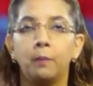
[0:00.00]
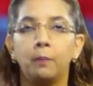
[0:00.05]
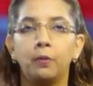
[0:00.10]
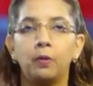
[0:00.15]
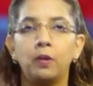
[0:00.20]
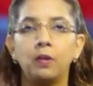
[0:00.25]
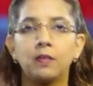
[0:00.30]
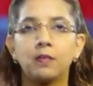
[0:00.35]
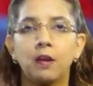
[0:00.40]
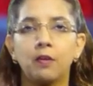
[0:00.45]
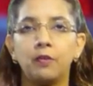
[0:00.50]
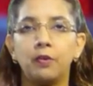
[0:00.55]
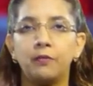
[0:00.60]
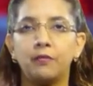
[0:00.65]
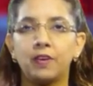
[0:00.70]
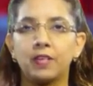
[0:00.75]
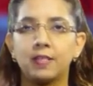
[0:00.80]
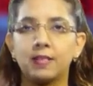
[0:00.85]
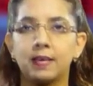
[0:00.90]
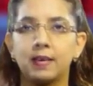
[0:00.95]
Police are
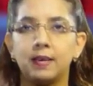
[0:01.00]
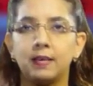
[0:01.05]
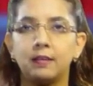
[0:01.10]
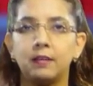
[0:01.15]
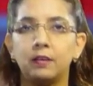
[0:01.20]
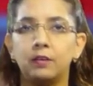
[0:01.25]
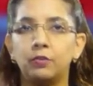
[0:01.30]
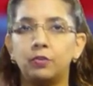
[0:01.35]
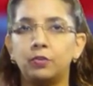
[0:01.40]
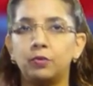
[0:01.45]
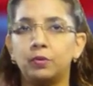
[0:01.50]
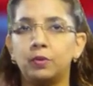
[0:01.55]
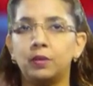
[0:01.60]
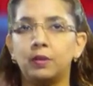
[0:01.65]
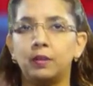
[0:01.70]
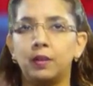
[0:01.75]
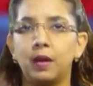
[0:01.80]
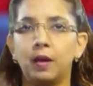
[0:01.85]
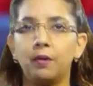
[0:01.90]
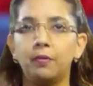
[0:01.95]
investigating the
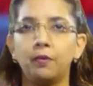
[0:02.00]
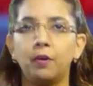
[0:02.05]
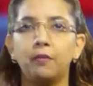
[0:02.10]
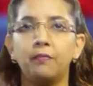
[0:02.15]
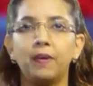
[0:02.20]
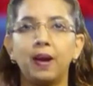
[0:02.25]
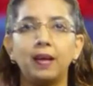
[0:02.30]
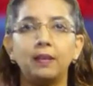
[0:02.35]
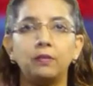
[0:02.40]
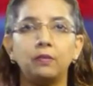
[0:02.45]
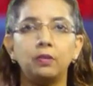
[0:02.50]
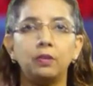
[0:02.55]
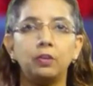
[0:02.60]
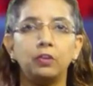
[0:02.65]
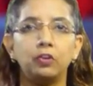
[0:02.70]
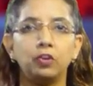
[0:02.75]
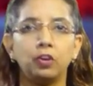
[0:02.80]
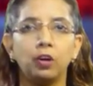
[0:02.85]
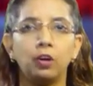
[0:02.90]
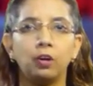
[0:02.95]
shooting death of
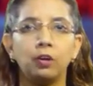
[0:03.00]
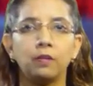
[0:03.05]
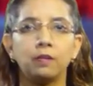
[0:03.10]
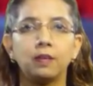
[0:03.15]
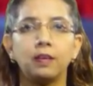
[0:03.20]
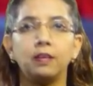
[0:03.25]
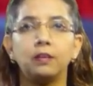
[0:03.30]
Anthony Charles,